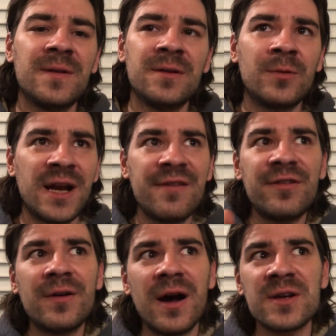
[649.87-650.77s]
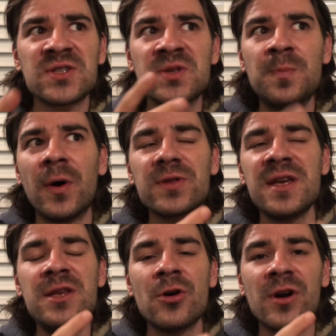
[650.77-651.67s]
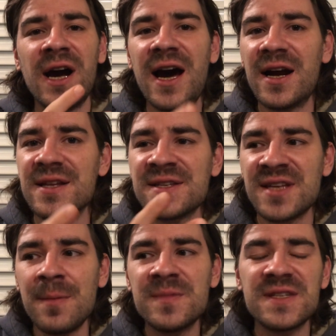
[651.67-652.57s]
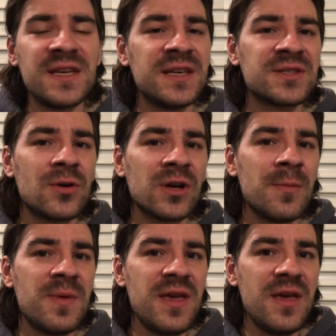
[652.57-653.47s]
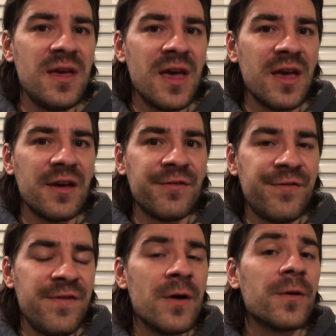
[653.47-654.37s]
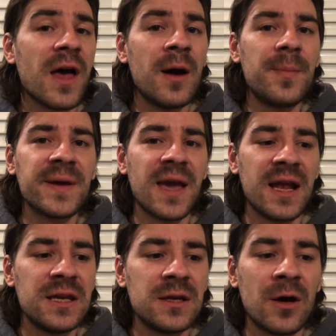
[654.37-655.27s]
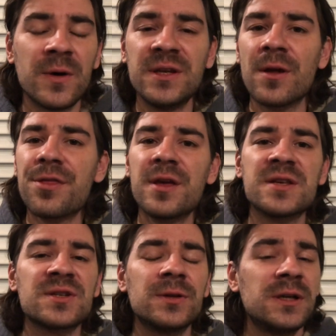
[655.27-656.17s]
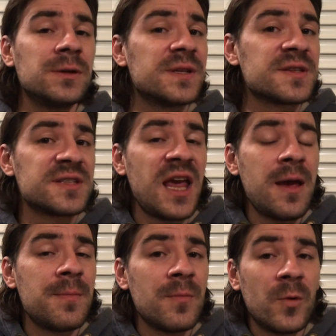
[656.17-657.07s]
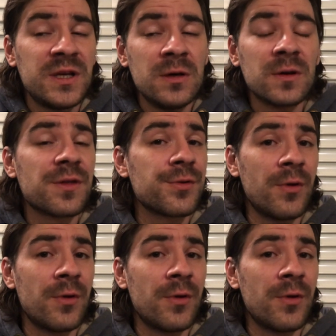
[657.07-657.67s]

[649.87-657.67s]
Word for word: whatever spot in your heart is empty is gonna be filled up again, you know, and nothing is gonna look the same when looked